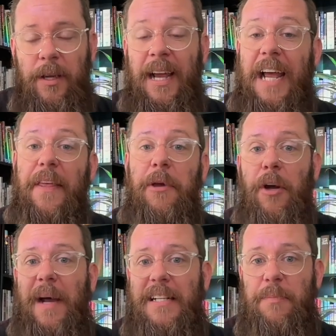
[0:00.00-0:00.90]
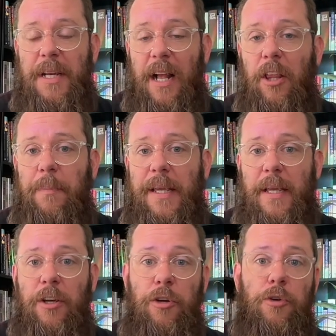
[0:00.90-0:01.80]
And then we go back to
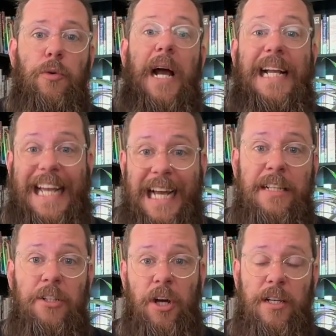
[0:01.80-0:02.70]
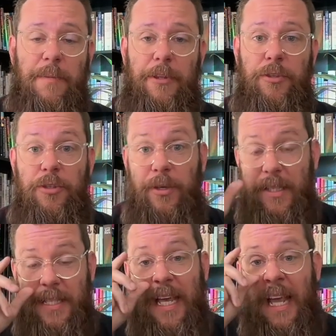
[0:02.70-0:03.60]
Penelope, who again talks about those
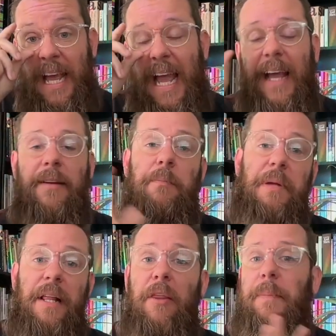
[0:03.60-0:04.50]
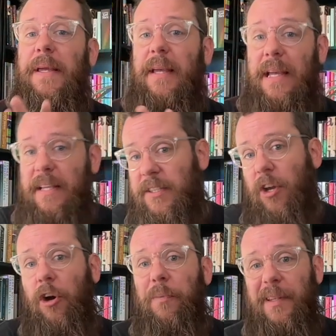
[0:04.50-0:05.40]
students. And Penelope is
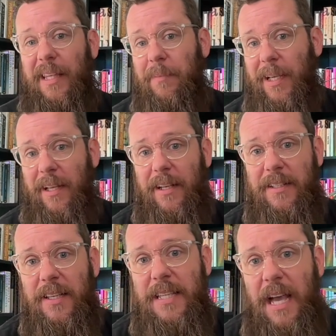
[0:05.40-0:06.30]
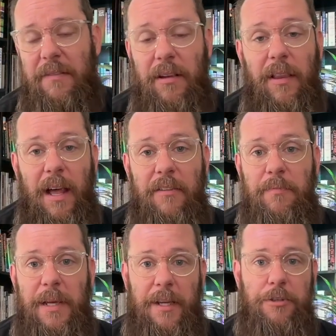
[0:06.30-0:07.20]
openly bigoted, does have a lot of
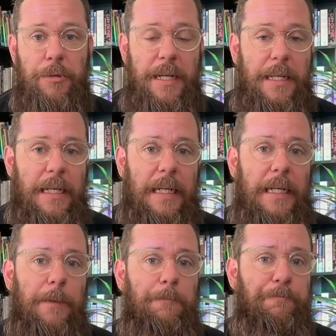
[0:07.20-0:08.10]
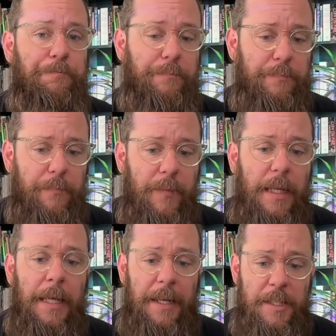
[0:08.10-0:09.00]
bigotry,
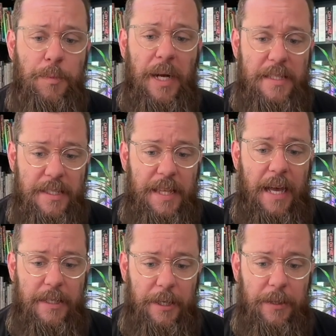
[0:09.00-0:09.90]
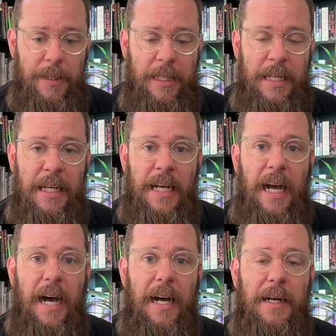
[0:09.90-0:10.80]
and expresses that here.
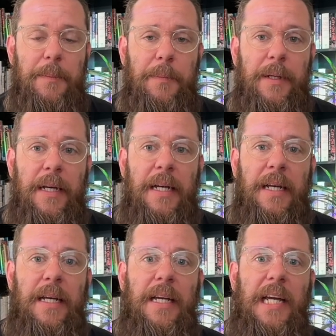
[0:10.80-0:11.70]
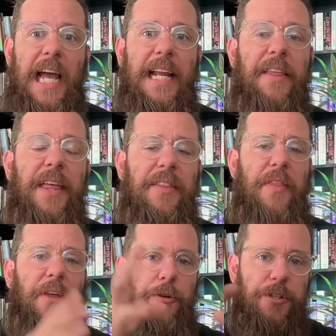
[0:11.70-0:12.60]
Um, and I think
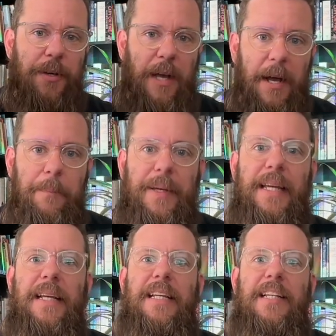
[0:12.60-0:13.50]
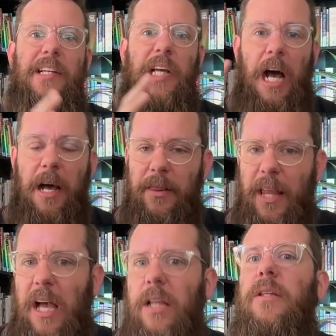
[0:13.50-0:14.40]
that there's a big,
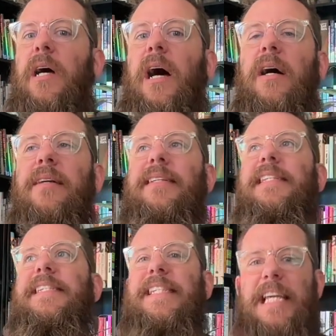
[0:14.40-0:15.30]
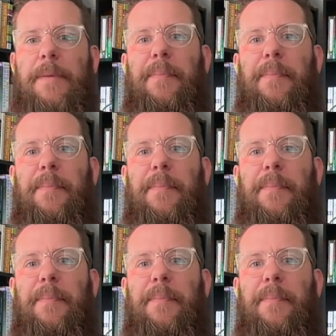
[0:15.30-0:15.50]
a deep